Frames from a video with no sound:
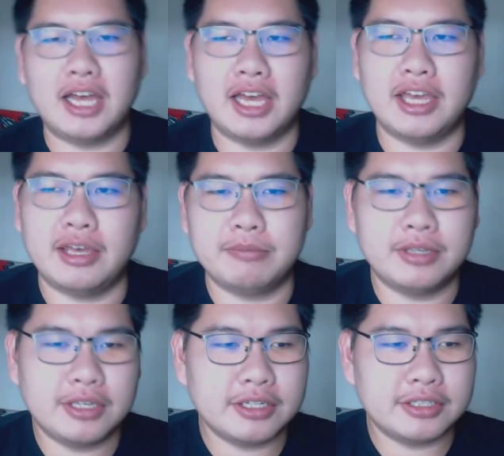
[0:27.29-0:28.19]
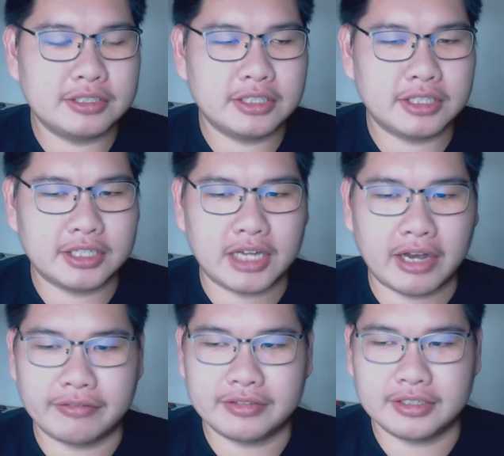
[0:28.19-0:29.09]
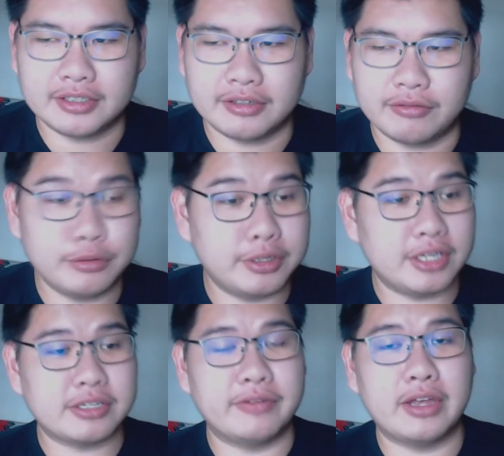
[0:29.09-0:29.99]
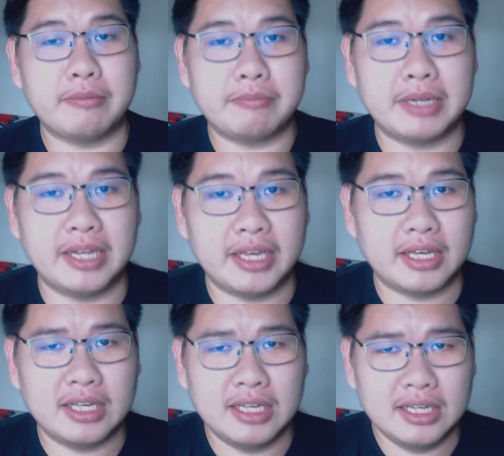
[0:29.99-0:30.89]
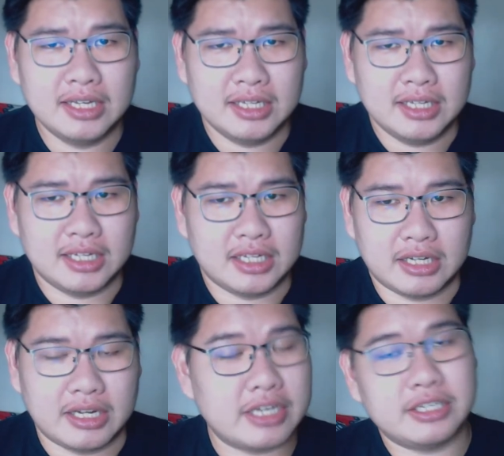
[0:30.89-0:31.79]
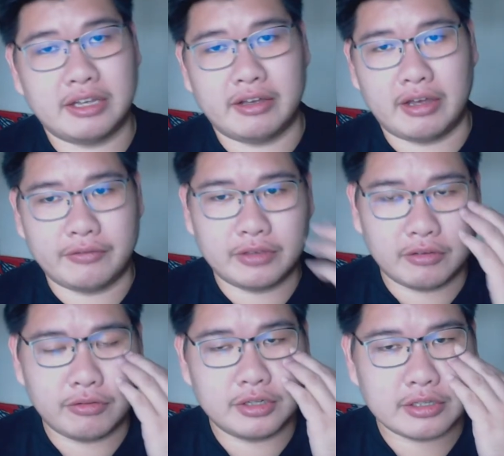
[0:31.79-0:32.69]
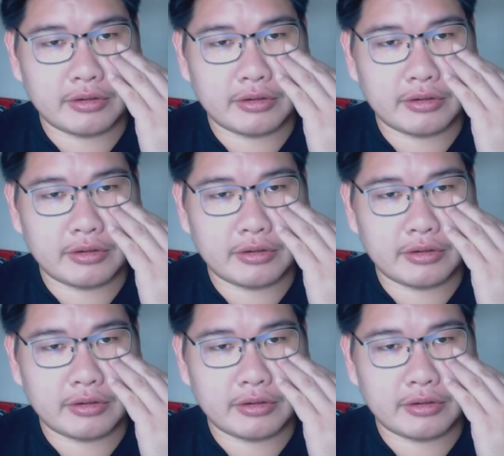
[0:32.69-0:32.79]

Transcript: I am here after a few days of not playing, putting up anything